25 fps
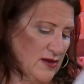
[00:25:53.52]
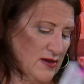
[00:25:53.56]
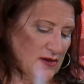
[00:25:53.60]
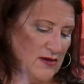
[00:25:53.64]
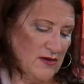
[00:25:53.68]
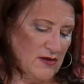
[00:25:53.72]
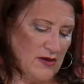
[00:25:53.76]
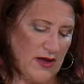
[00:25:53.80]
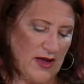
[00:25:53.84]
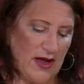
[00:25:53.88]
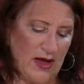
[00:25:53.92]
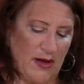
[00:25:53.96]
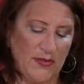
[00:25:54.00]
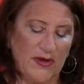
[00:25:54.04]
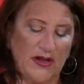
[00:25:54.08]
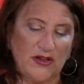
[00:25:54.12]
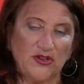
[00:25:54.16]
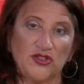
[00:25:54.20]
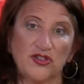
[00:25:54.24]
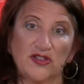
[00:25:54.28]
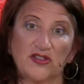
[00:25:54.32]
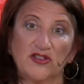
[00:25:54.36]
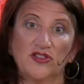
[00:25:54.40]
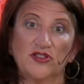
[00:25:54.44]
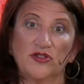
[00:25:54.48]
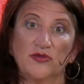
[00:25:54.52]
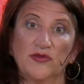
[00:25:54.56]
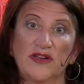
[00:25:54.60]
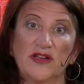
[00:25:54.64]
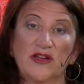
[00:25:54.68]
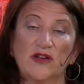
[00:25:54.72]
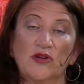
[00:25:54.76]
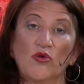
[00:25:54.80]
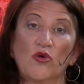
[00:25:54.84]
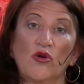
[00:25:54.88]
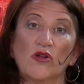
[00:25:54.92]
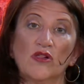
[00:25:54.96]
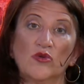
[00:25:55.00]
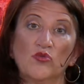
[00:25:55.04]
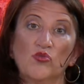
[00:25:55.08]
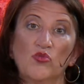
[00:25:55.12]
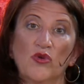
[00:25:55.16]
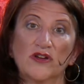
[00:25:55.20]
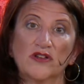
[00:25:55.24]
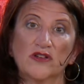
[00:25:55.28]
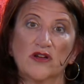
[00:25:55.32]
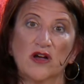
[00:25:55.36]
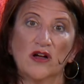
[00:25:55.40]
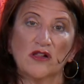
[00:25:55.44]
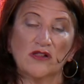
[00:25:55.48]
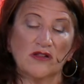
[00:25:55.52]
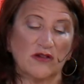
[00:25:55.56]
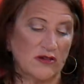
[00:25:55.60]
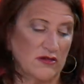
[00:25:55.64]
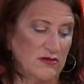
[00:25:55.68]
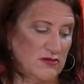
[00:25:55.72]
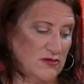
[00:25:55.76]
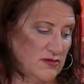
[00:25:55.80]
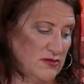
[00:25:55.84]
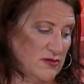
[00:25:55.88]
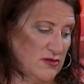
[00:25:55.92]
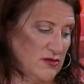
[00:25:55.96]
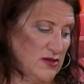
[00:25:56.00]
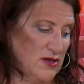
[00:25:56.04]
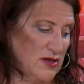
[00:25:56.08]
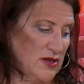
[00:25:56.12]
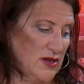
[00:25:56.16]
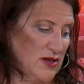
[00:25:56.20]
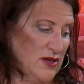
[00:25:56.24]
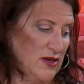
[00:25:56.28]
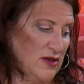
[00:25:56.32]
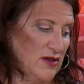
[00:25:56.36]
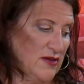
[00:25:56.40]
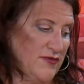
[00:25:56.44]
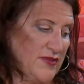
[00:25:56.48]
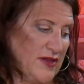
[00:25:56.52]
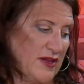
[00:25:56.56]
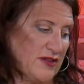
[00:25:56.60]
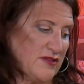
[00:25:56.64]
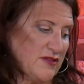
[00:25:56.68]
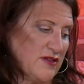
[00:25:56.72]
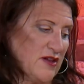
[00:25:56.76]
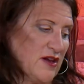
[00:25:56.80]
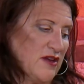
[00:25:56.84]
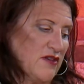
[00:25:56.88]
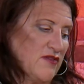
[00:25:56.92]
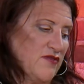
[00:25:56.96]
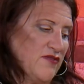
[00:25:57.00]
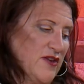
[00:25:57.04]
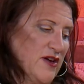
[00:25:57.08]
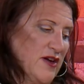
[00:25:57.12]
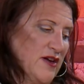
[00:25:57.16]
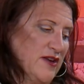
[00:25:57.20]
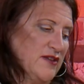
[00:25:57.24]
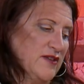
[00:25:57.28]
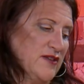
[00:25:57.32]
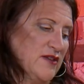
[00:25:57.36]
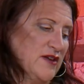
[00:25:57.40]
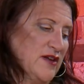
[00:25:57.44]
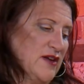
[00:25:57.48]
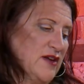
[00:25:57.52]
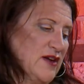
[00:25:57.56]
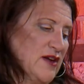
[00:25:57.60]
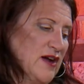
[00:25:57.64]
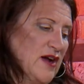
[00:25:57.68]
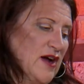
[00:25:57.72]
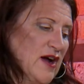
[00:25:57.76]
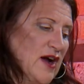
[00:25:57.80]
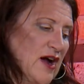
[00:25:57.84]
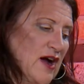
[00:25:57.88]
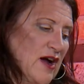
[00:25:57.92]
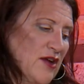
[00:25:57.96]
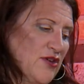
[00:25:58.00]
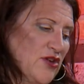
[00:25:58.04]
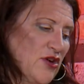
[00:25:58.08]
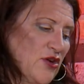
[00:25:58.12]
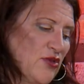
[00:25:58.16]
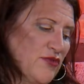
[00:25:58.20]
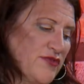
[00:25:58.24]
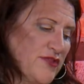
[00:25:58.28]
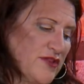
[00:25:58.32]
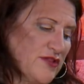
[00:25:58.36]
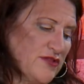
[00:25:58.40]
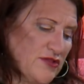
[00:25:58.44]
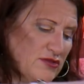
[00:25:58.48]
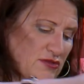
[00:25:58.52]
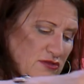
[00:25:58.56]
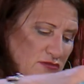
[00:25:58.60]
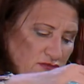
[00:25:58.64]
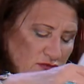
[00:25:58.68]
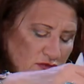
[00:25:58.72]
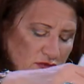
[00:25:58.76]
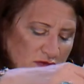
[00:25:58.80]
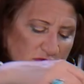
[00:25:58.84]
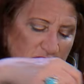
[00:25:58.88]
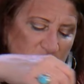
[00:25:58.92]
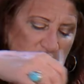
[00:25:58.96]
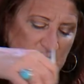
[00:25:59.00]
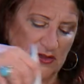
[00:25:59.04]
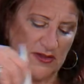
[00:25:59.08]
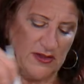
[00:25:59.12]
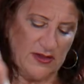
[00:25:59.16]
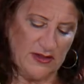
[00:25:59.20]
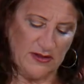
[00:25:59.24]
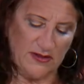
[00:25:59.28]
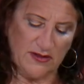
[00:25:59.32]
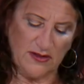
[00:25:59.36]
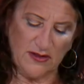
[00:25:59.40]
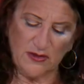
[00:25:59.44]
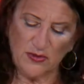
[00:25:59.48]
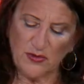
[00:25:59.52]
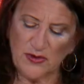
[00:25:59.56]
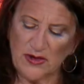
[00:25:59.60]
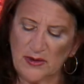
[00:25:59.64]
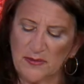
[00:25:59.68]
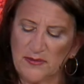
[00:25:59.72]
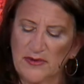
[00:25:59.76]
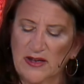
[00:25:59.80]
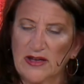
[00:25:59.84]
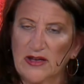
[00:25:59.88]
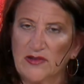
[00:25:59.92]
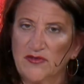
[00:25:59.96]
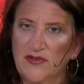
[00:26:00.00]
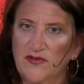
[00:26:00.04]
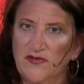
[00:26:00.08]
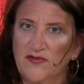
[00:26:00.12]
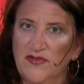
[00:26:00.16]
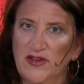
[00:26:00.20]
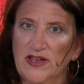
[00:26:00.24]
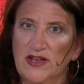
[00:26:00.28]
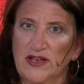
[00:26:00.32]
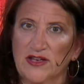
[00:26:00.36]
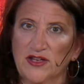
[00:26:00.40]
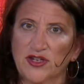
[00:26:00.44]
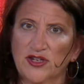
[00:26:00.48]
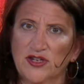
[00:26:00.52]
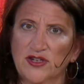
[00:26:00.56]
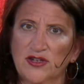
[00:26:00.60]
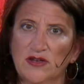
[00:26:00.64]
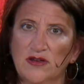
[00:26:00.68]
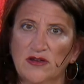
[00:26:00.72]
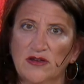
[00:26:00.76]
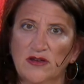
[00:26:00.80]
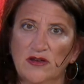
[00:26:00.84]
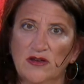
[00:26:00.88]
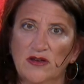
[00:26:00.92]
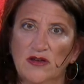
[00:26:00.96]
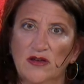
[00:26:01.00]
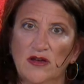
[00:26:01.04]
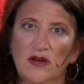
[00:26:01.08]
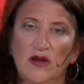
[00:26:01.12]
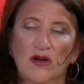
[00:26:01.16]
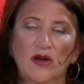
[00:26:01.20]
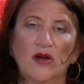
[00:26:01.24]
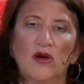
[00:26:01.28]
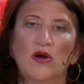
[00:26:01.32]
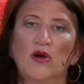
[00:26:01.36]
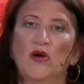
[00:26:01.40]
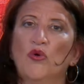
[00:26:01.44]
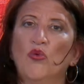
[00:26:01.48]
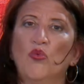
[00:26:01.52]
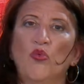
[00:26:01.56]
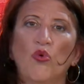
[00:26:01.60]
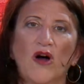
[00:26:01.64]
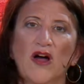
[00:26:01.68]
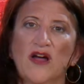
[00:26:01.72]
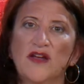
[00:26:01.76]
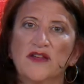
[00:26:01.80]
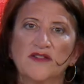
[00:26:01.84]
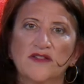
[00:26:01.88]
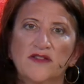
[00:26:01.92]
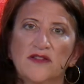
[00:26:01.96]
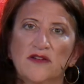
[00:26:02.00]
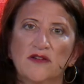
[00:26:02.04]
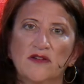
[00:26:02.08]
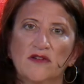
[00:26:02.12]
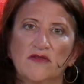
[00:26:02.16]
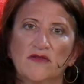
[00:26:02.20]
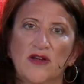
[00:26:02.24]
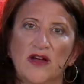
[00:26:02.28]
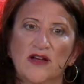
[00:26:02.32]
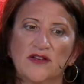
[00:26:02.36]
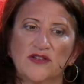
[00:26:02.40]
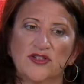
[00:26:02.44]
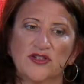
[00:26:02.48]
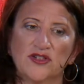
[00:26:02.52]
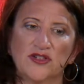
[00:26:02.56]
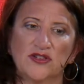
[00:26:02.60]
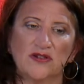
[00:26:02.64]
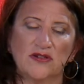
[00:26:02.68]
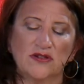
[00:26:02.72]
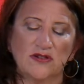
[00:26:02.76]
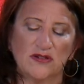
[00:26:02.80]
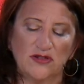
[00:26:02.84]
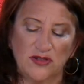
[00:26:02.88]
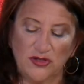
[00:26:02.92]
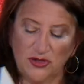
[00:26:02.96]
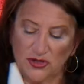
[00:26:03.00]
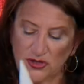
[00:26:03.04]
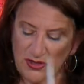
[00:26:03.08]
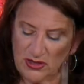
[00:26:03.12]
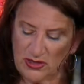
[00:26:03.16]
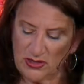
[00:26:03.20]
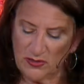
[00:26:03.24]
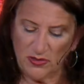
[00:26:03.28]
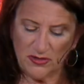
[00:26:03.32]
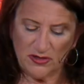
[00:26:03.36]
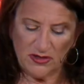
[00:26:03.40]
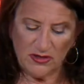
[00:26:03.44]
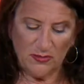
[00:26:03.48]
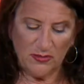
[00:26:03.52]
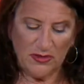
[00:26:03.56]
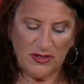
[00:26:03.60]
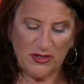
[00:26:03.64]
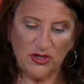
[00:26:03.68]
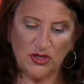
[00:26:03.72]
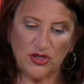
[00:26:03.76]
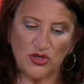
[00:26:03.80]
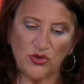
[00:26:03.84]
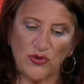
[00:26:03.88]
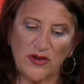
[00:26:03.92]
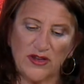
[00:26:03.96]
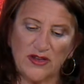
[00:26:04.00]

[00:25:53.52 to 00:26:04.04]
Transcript: How about just doing it all in one color? That's kind of fun. No, there's no rules to this. This one I'm not even finished. Why is there a rush? You're just supposed to be enjoying